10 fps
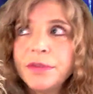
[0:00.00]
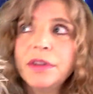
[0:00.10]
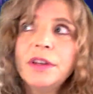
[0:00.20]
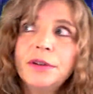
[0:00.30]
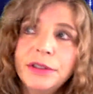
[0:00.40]

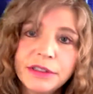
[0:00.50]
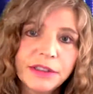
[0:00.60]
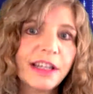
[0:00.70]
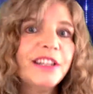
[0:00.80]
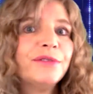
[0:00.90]
now in a
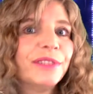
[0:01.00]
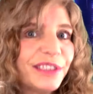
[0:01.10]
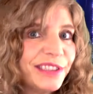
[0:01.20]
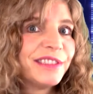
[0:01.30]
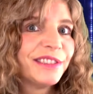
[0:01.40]
stage where
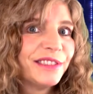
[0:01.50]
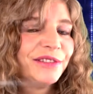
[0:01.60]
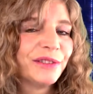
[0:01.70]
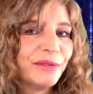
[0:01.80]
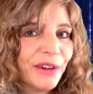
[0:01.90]
it needs to
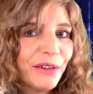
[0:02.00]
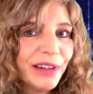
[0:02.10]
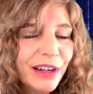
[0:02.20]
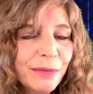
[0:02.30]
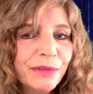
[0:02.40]
do some
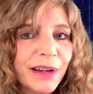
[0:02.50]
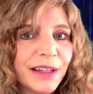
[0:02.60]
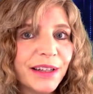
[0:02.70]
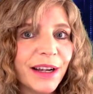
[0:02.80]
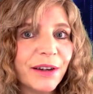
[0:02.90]
growing up
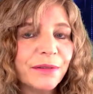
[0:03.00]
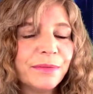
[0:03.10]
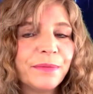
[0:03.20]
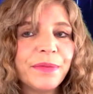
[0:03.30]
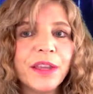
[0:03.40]
right now.
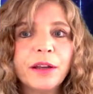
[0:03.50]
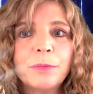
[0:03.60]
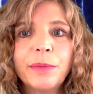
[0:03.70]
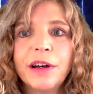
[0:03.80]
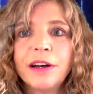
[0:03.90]

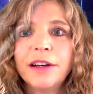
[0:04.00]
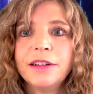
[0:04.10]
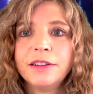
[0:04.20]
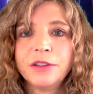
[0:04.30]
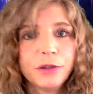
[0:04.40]
But
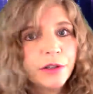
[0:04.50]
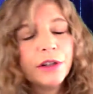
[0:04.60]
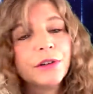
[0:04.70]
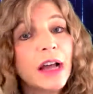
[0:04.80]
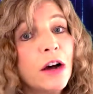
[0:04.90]
you're
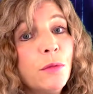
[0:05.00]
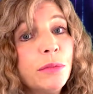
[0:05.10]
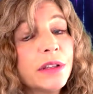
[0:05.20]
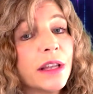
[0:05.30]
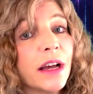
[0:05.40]
here to help
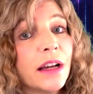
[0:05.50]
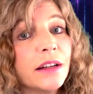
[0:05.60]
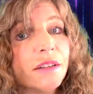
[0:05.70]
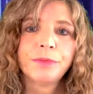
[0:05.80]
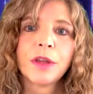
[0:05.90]
with that.
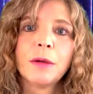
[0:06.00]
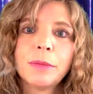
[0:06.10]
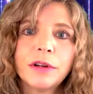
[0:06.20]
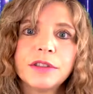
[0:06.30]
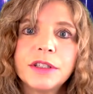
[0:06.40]

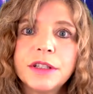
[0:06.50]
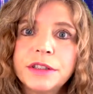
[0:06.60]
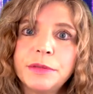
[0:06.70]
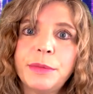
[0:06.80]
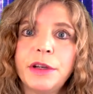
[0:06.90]

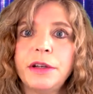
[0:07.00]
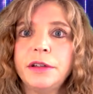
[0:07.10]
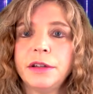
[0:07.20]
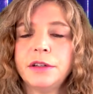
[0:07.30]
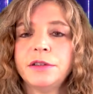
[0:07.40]
Participate
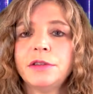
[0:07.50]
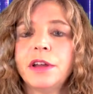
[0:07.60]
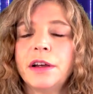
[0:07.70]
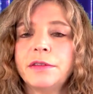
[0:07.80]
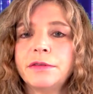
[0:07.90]
in your
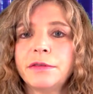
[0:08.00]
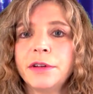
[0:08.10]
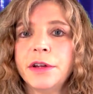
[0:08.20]
life.